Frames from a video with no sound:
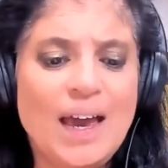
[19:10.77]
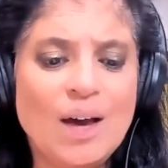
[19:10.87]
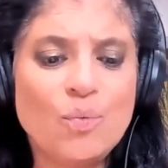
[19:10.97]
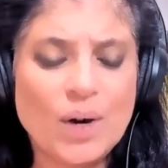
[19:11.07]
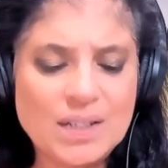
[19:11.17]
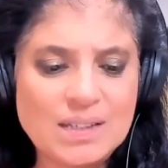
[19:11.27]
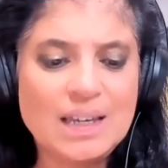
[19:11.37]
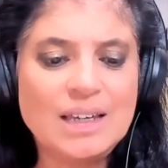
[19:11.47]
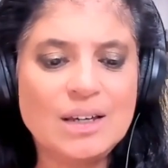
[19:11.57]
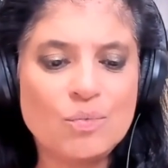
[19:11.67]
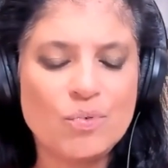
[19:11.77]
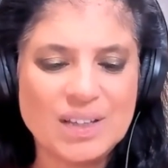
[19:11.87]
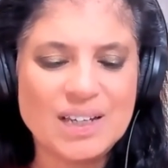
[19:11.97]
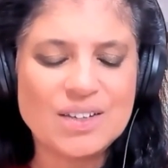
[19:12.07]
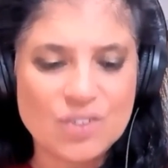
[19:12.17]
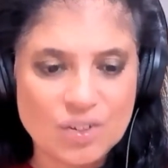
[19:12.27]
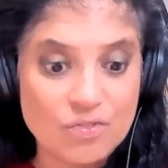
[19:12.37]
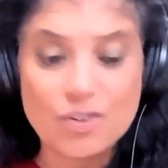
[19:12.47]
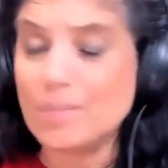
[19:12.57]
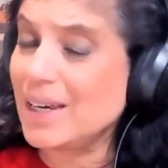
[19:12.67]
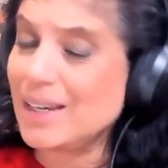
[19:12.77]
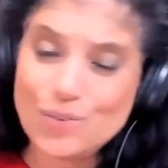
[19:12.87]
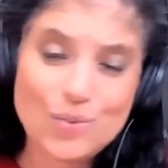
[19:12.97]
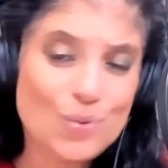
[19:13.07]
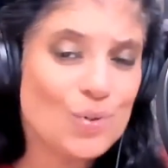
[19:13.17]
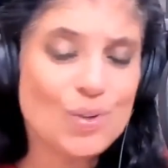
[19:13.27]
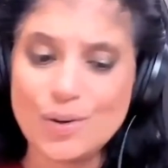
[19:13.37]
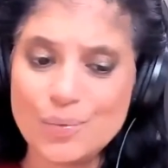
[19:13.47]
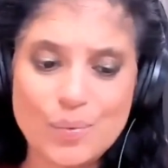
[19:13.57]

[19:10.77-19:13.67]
And once it really is confirmed, like, no,